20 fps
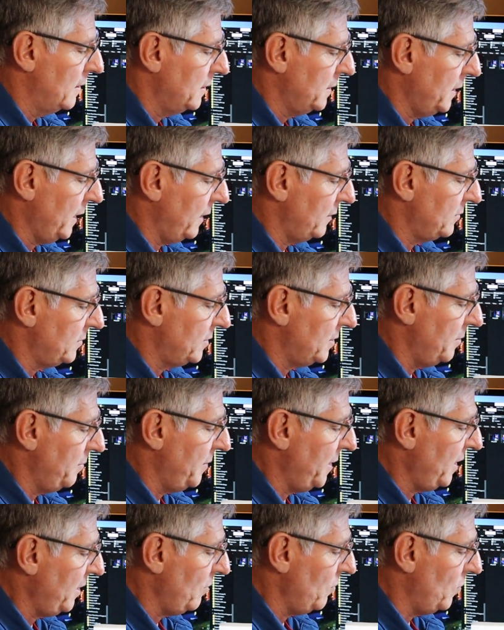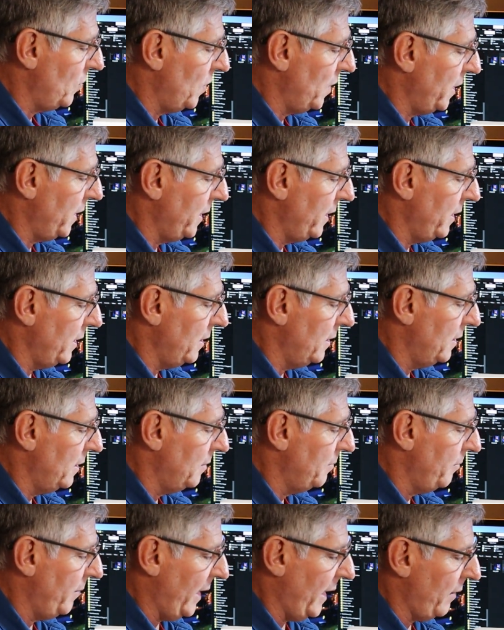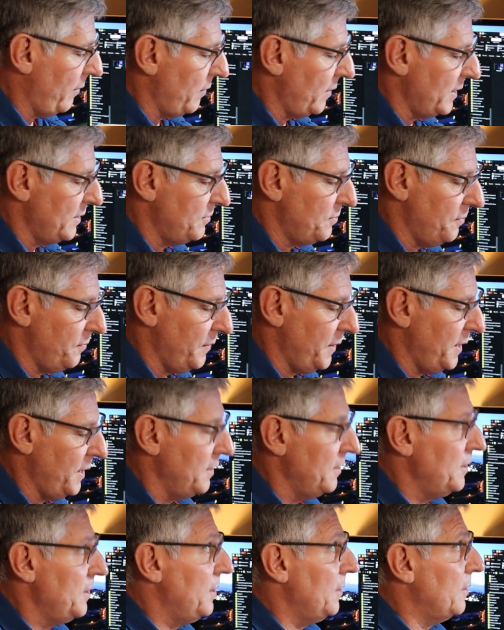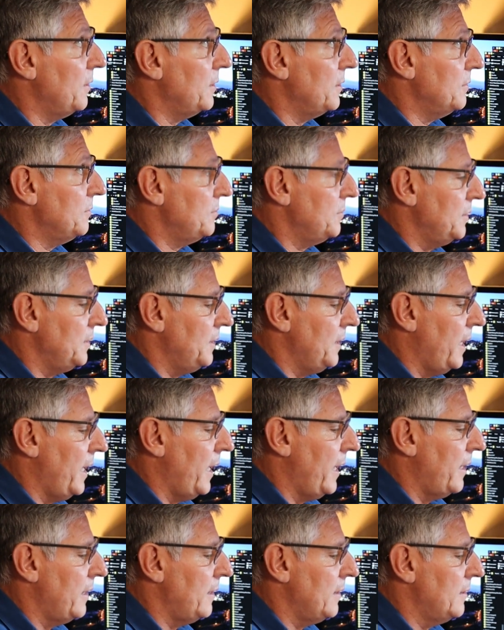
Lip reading: Yes, the Mini 1 batteries fit in here. You see that?